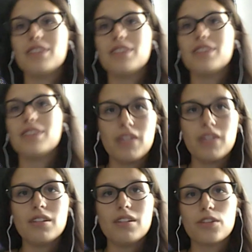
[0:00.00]
for
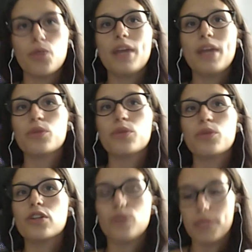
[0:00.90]
me, the way it
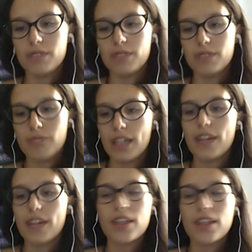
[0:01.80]
works for me, and
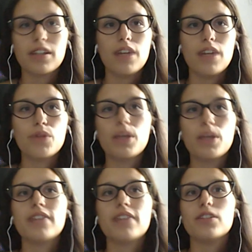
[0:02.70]
I think
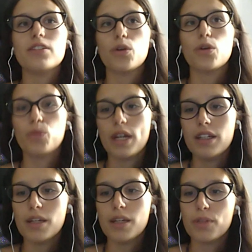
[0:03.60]
everyone has his own
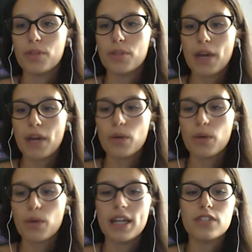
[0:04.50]
way, but my
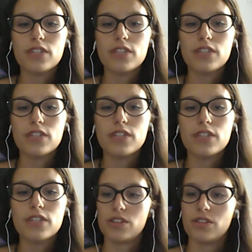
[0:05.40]
way is to
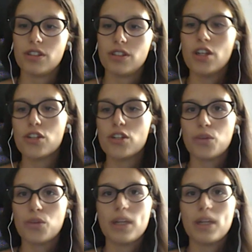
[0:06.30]
ask
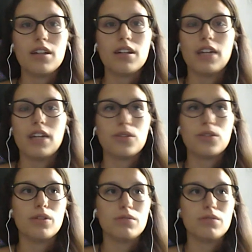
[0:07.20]
questions. So when
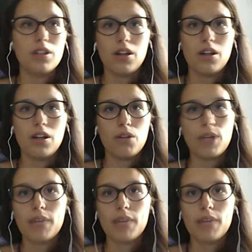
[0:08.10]
I don't know,